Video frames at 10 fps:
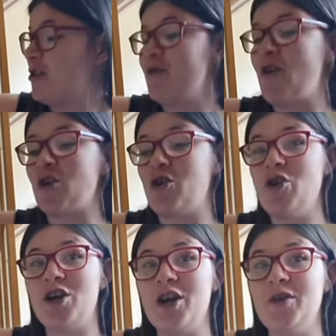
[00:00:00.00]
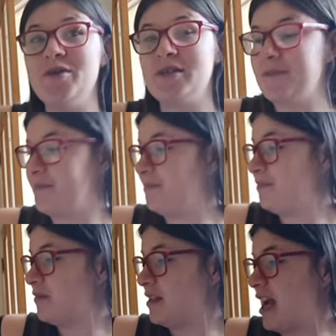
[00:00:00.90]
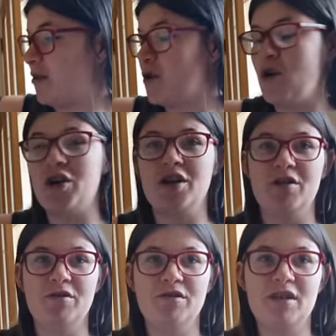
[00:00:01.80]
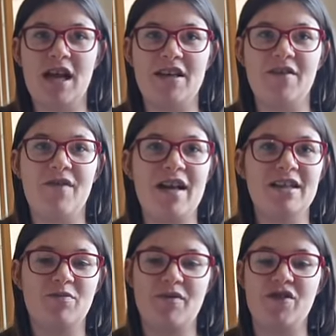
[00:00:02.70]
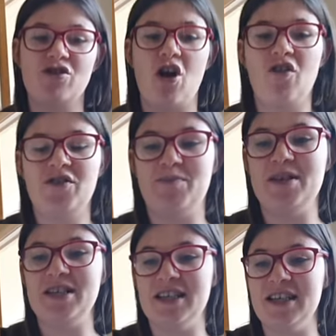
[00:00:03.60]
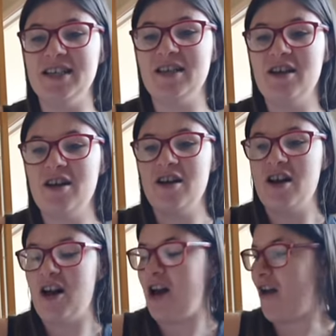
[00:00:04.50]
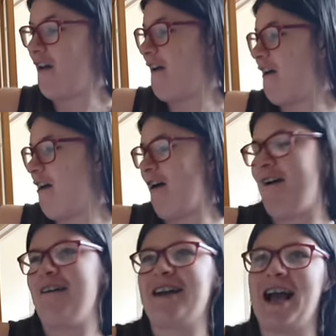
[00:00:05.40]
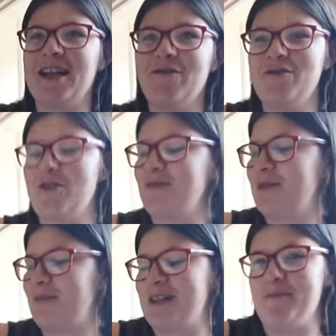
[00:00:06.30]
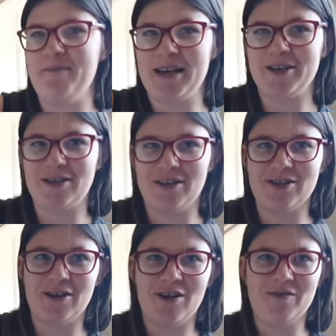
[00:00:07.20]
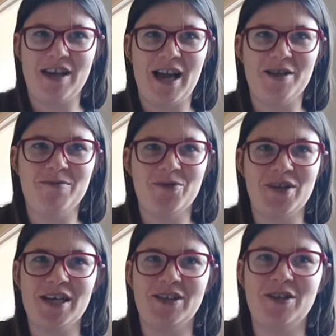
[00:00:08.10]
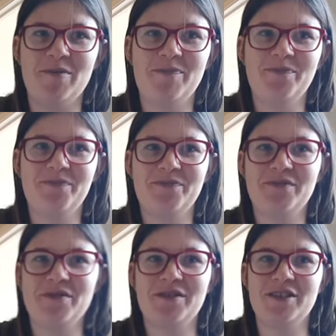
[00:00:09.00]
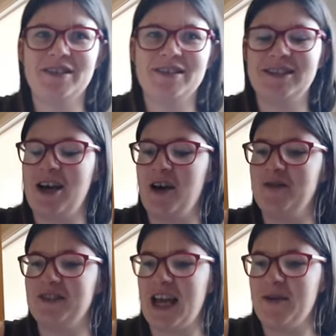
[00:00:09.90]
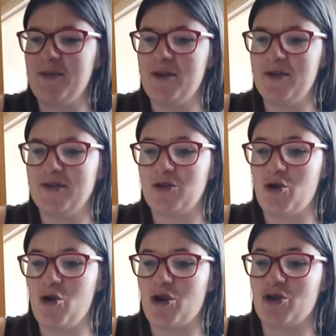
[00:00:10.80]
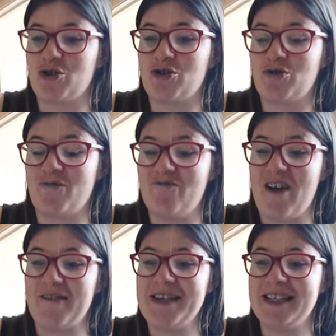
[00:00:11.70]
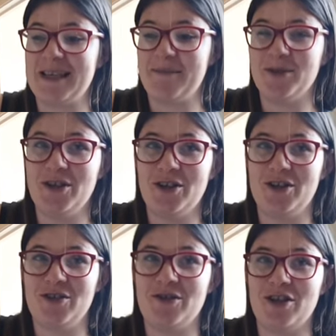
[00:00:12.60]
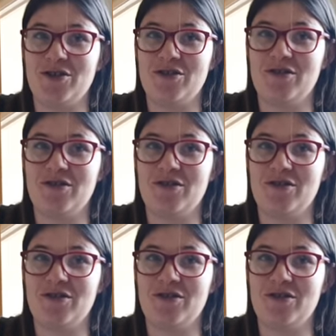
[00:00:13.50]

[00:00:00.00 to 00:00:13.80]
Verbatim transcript: You've got cuckoos. Now cuckoos, and you find this with a lot of species, are kind of known to be the minxes of the animal kingdom. So they will look very similar to the